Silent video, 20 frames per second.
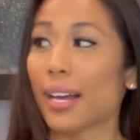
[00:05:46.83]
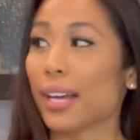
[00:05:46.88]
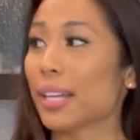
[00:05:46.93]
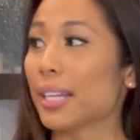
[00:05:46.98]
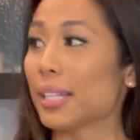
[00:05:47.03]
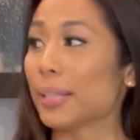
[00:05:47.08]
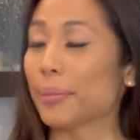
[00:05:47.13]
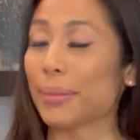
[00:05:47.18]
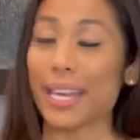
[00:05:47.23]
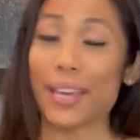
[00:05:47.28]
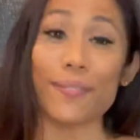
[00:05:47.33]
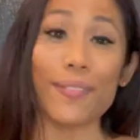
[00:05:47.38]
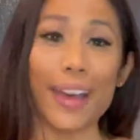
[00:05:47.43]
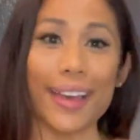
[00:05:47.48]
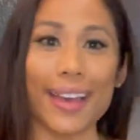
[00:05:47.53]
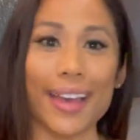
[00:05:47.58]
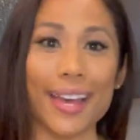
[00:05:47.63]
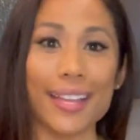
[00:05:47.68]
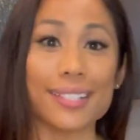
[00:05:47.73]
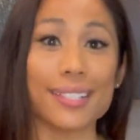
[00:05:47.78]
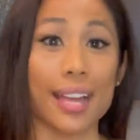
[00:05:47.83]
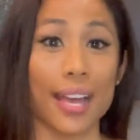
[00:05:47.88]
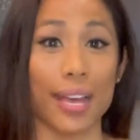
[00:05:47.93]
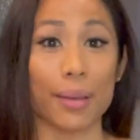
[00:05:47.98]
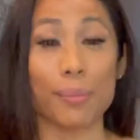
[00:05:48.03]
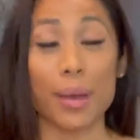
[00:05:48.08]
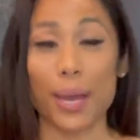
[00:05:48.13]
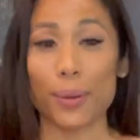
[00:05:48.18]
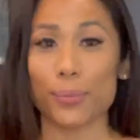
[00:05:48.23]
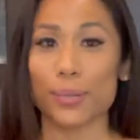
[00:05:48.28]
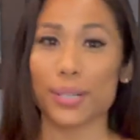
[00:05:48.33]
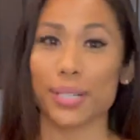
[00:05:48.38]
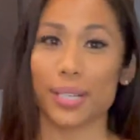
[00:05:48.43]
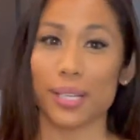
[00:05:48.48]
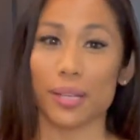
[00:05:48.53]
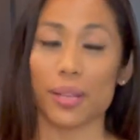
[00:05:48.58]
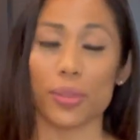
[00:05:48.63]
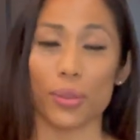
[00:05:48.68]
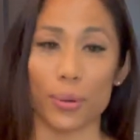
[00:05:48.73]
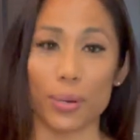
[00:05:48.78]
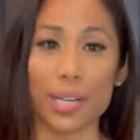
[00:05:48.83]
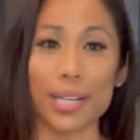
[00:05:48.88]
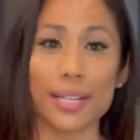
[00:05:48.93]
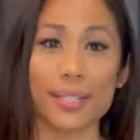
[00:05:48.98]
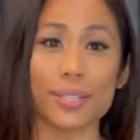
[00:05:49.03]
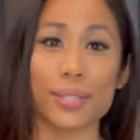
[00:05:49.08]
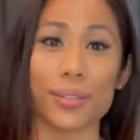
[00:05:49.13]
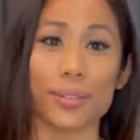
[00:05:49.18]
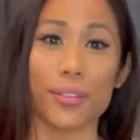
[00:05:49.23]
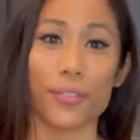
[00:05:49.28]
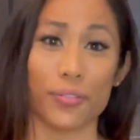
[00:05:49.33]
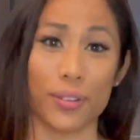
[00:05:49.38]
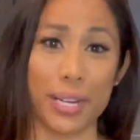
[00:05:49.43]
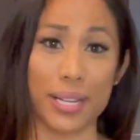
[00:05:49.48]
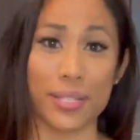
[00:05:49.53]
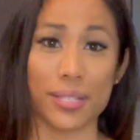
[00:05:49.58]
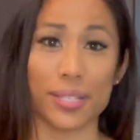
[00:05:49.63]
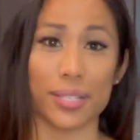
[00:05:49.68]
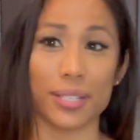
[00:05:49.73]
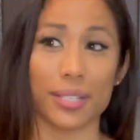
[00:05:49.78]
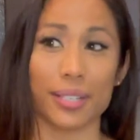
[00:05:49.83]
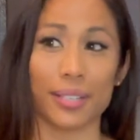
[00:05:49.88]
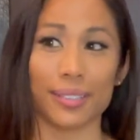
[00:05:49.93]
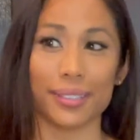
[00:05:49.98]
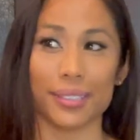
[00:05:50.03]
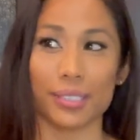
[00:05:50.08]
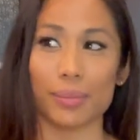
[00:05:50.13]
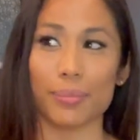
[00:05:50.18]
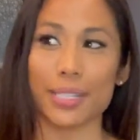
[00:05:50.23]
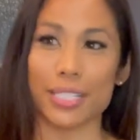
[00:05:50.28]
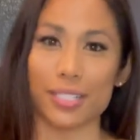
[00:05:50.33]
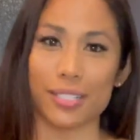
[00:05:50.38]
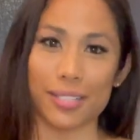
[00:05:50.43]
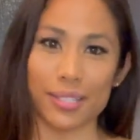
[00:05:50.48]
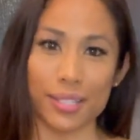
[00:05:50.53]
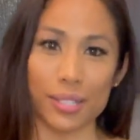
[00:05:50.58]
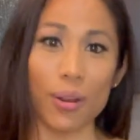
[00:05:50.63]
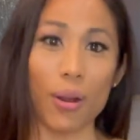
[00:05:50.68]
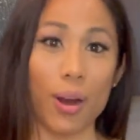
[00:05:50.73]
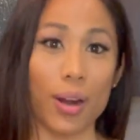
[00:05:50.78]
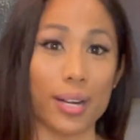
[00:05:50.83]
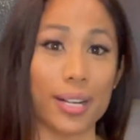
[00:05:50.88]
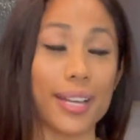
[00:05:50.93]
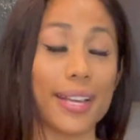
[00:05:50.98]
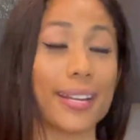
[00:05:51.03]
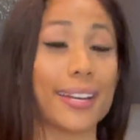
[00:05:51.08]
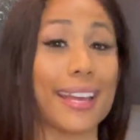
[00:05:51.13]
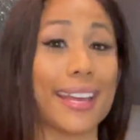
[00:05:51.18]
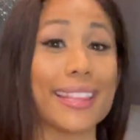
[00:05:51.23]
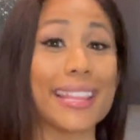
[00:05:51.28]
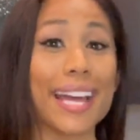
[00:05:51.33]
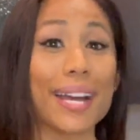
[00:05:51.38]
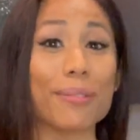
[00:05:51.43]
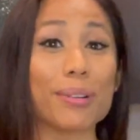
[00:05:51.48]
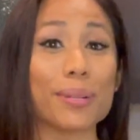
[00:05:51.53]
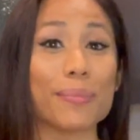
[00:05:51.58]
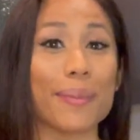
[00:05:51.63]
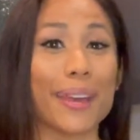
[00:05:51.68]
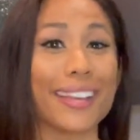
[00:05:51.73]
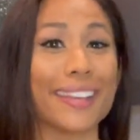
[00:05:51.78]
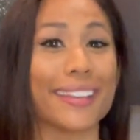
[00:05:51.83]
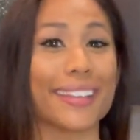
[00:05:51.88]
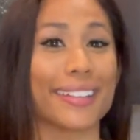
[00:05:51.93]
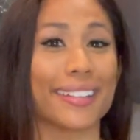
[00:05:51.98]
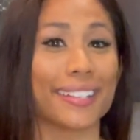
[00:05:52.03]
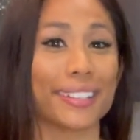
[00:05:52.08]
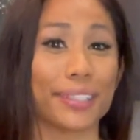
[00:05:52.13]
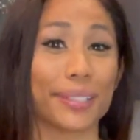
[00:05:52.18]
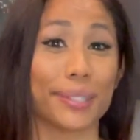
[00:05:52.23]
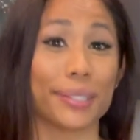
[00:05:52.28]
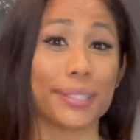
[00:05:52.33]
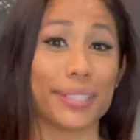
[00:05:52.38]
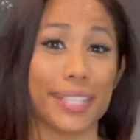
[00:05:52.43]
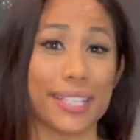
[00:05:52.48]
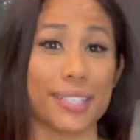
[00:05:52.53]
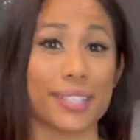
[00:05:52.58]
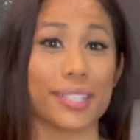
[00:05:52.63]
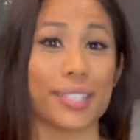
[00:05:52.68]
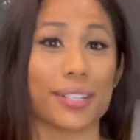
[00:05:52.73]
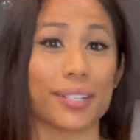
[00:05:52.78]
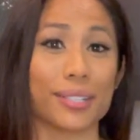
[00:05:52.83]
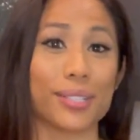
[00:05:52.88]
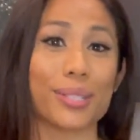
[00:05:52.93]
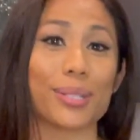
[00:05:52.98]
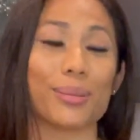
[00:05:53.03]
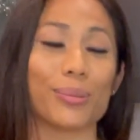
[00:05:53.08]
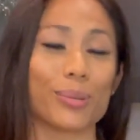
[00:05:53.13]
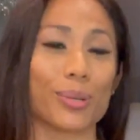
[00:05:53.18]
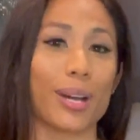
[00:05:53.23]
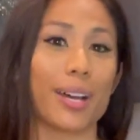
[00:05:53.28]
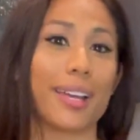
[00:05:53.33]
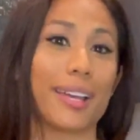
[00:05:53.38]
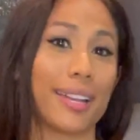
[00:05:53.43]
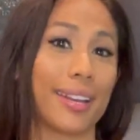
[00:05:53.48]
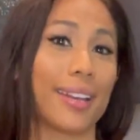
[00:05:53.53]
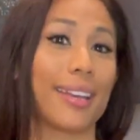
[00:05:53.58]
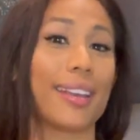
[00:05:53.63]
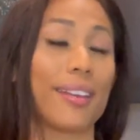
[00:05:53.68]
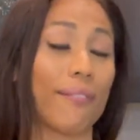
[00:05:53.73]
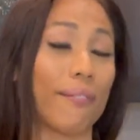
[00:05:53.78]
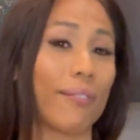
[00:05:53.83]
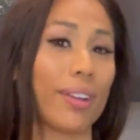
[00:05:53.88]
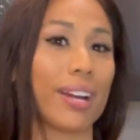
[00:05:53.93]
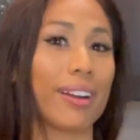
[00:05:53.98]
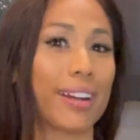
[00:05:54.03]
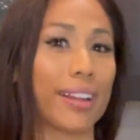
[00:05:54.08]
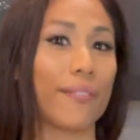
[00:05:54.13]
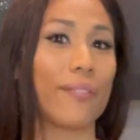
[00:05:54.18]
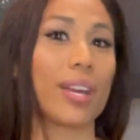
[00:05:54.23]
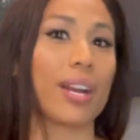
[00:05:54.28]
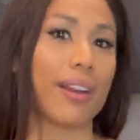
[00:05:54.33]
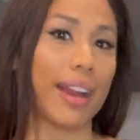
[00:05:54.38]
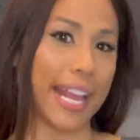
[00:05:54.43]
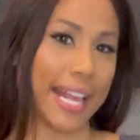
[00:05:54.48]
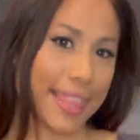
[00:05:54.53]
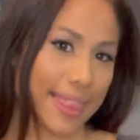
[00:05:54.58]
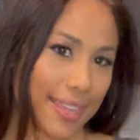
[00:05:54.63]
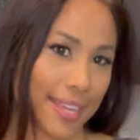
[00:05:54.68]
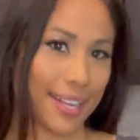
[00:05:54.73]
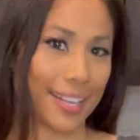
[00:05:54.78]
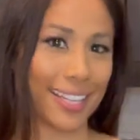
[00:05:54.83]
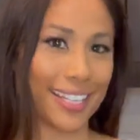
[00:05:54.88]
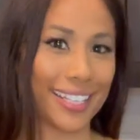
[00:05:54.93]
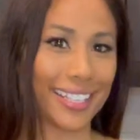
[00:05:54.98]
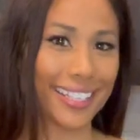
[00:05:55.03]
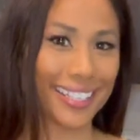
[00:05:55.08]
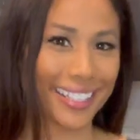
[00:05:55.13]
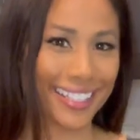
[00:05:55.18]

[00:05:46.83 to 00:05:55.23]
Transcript: If I had time, I would throw it into the freezer a little bit just to harden, and that would make it a little easier to cut it very, very thin.